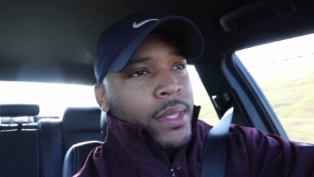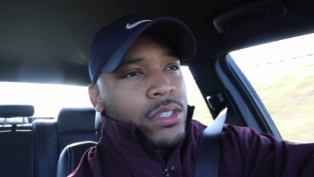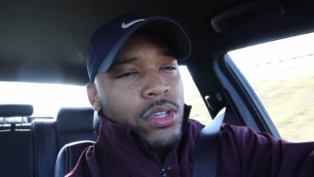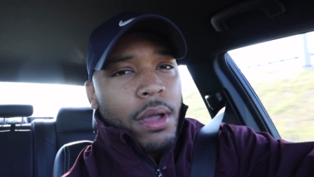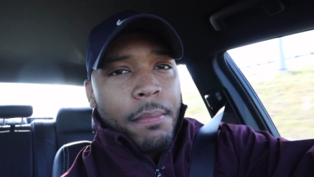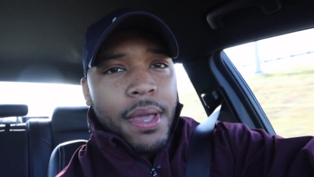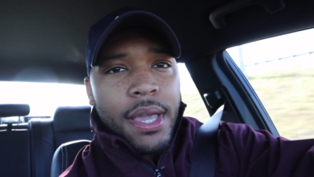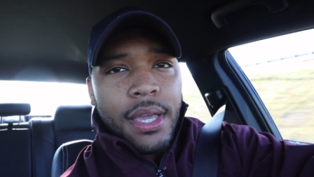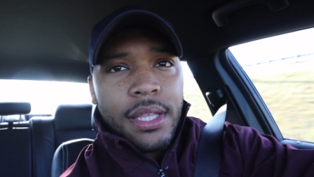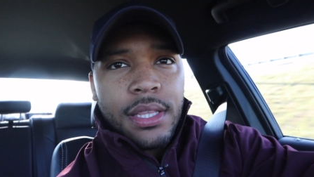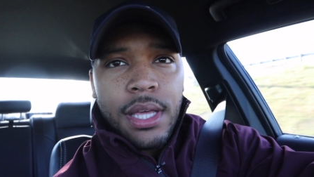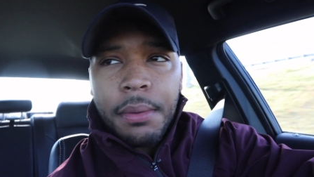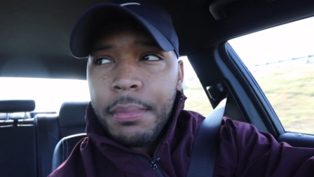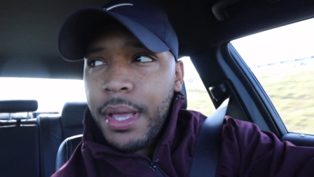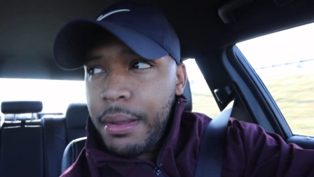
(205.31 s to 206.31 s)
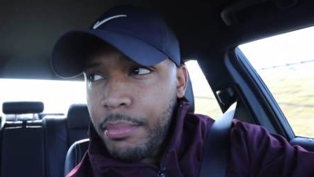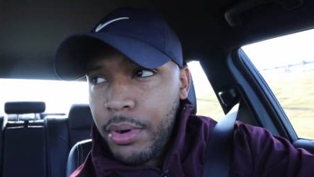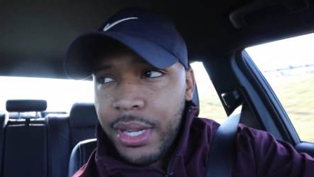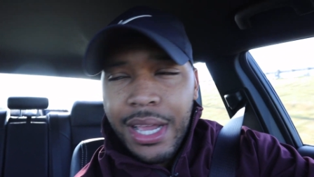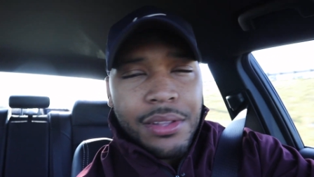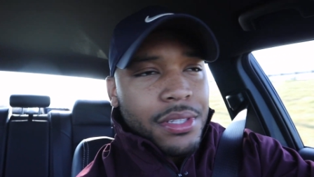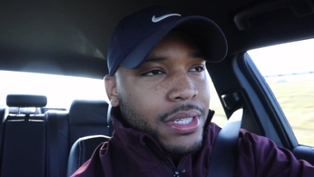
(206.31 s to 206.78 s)
So I may, I may
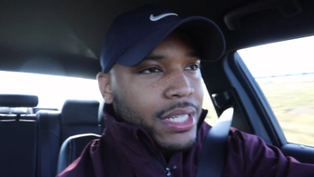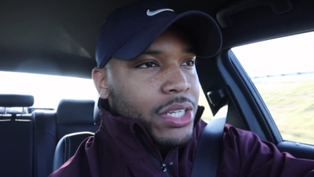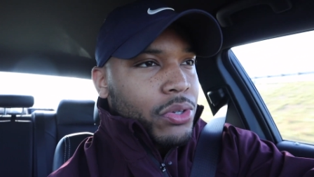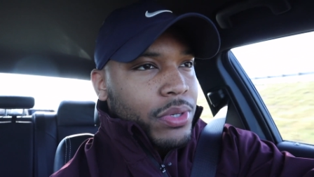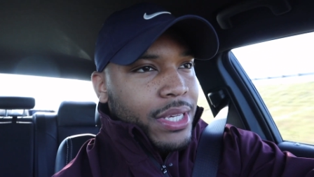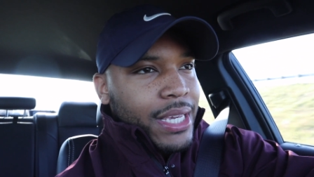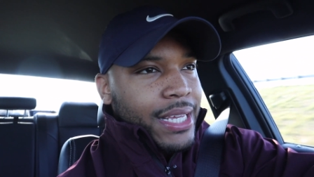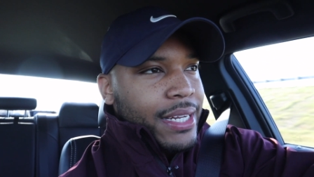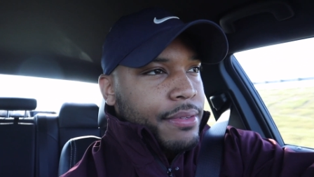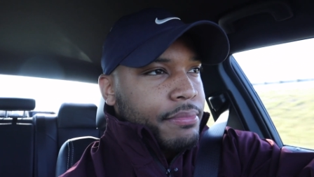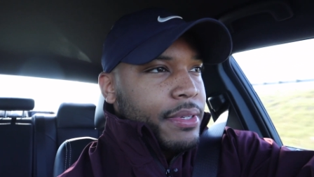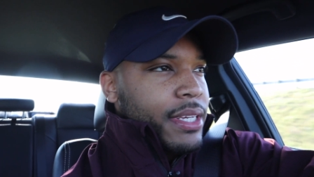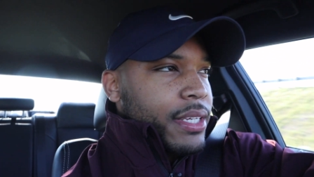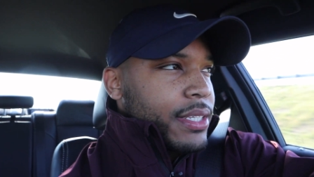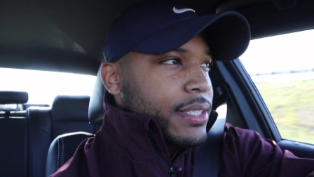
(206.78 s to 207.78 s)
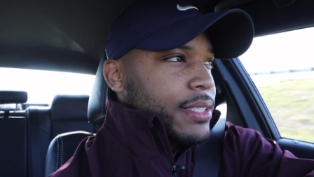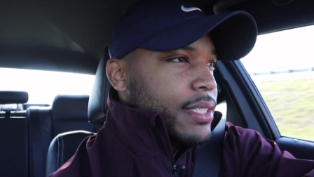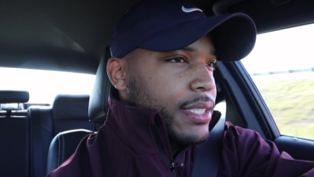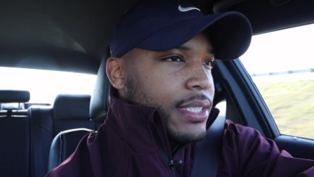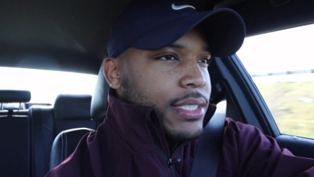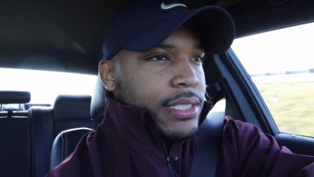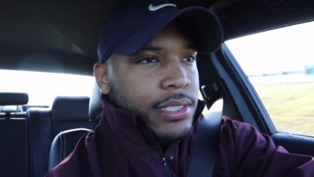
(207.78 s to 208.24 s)
bring out the little kid in me
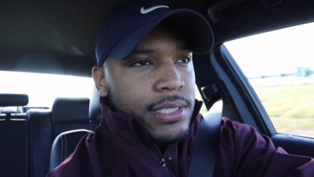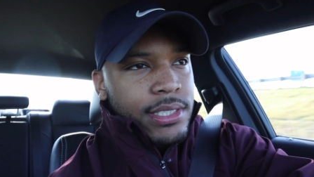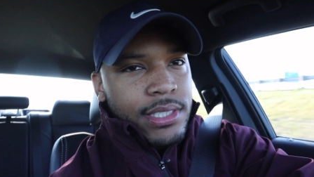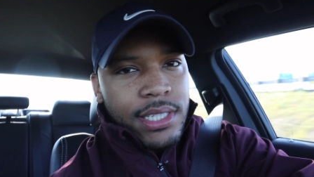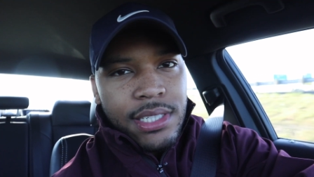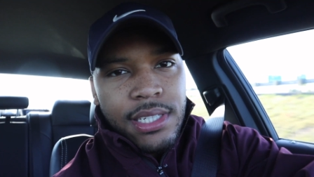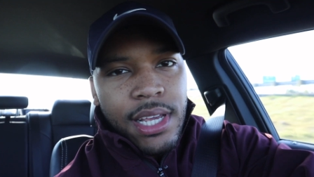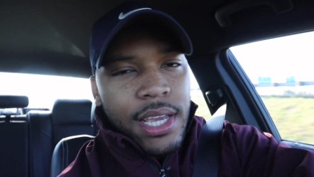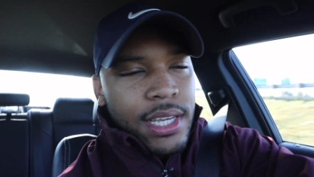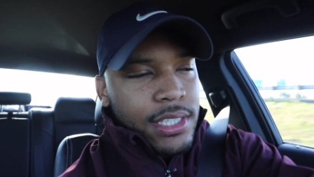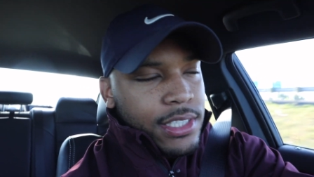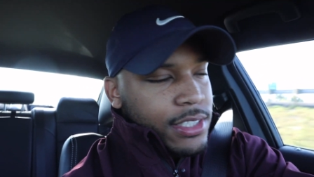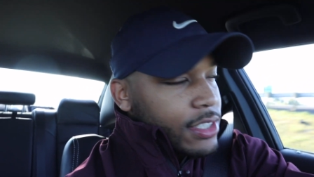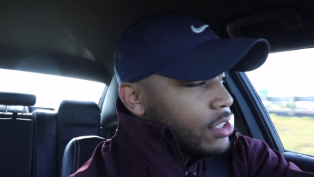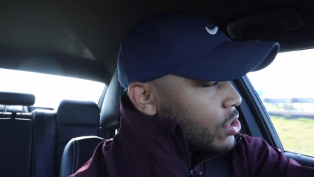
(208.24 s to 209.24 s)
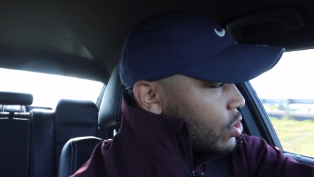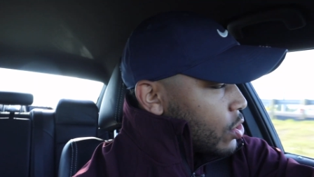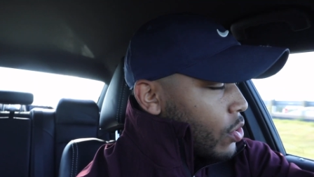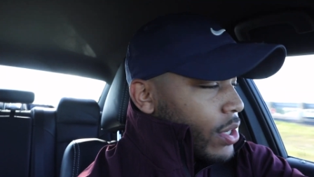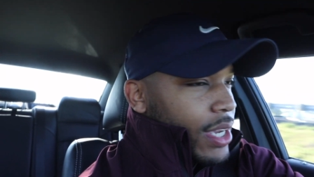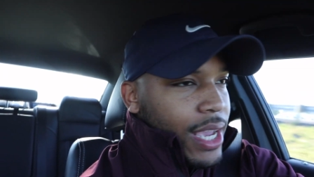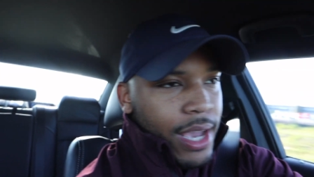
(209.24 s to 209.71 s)
today and just
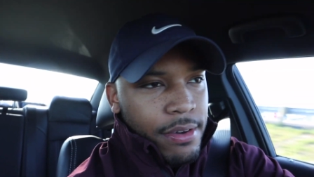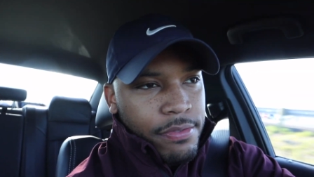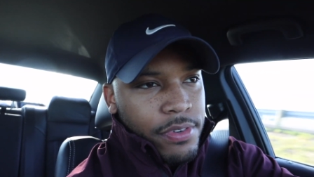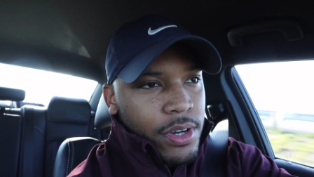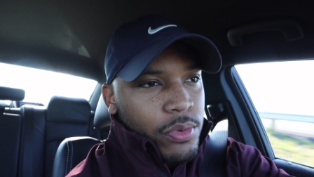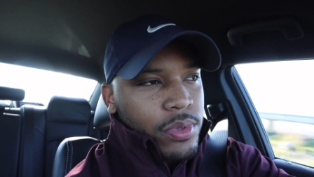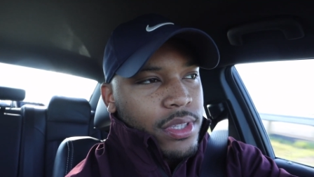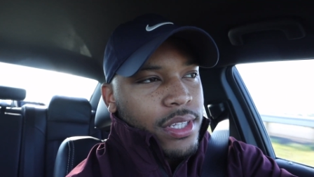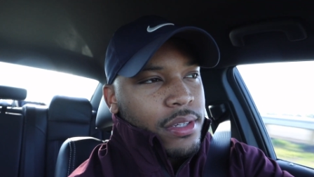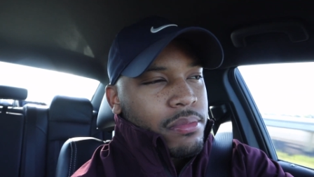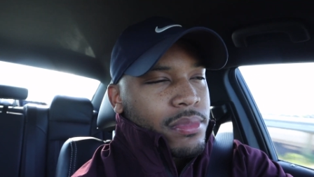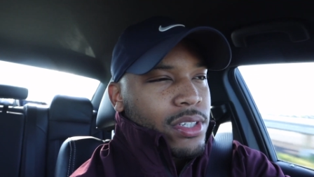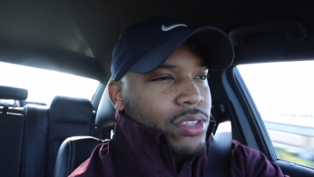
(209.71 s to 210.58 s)
enjoy and have fun with them.